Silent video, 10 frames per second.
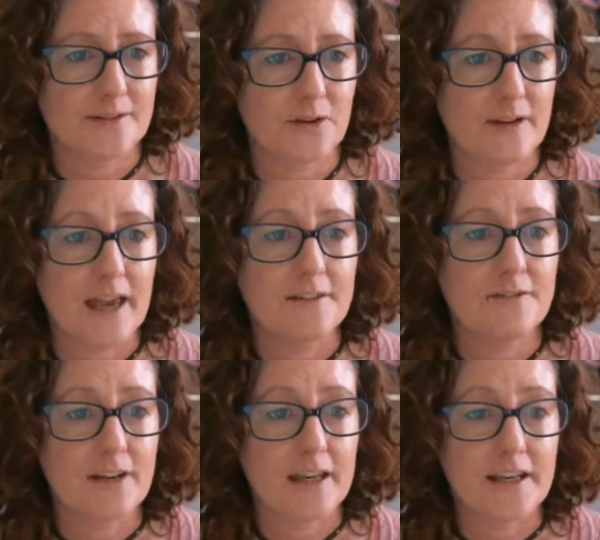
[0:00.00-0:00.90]
So I
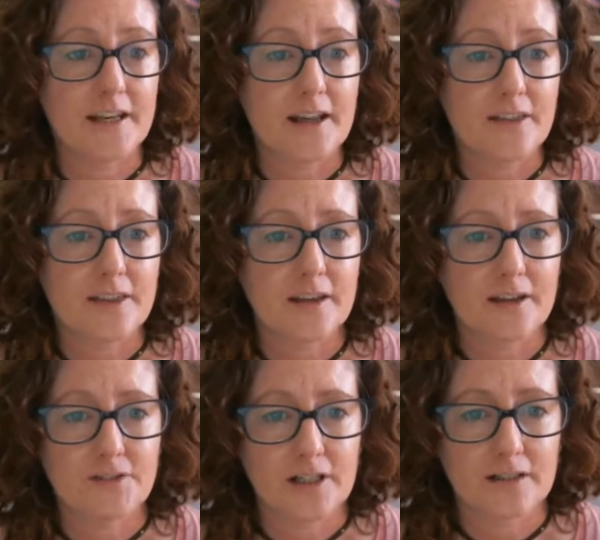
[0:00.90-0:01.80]
have, and another thing
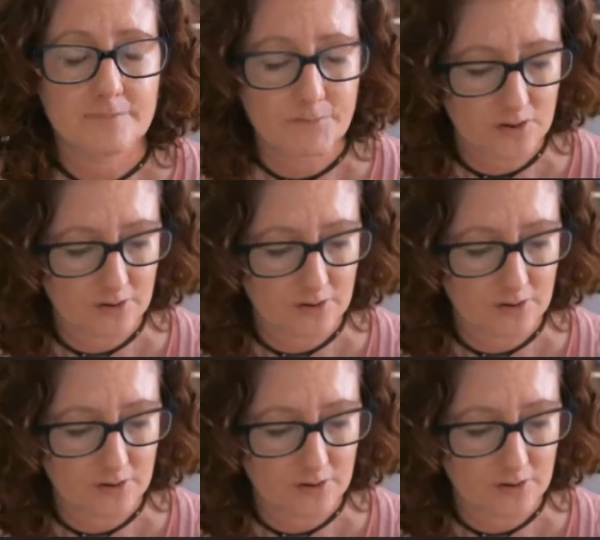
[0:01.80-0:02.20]
I've done,